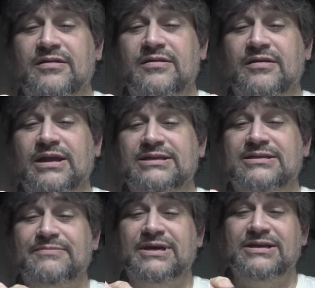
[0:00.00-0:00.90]
Well, that's
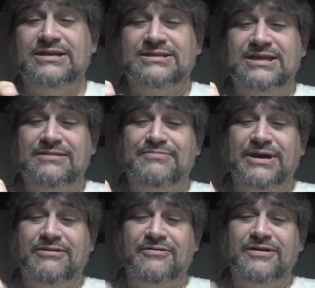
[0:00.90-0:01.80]
the button that said
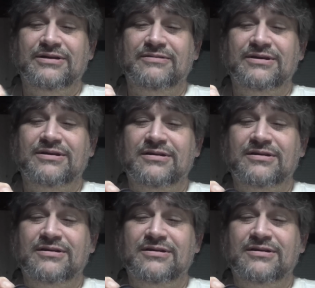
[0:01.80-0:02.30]
power anyway.